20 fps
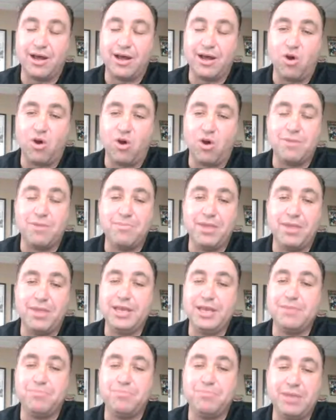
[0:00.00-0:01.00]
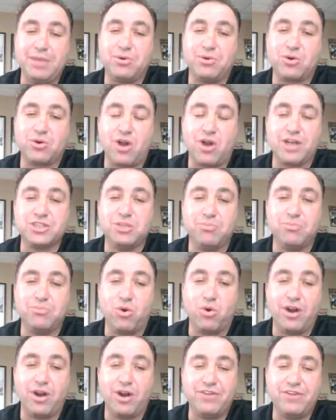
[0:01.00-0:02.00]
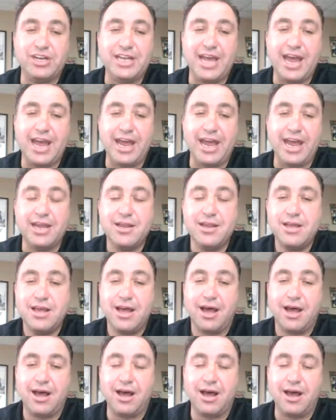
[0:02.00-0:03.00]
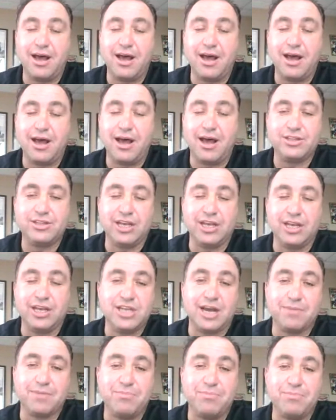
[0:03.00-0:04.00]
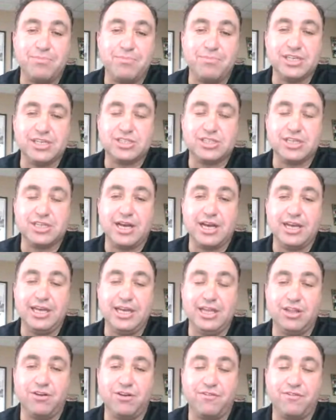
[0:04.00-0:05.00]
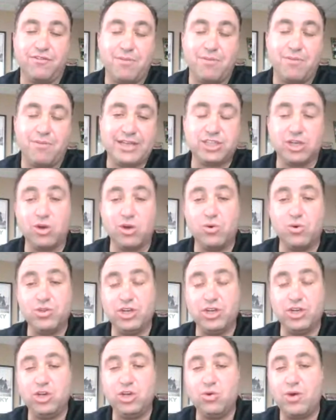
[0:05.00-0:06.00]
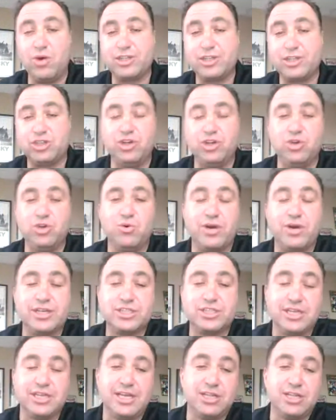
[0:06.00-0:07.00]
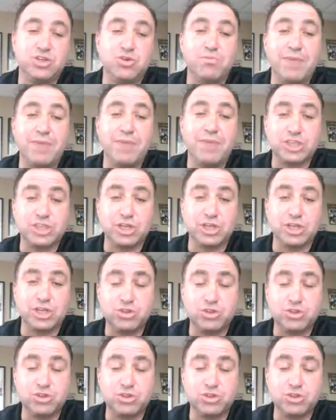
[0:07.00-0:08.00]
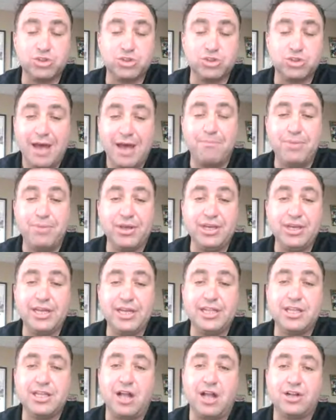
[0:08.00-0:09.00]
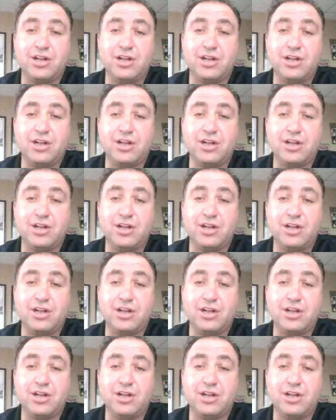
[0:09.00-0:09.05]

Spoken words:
over 1 million people cross the border every day to conduct business, either from Mexico into the U.S. or U.S. into Mexico. So $1 billion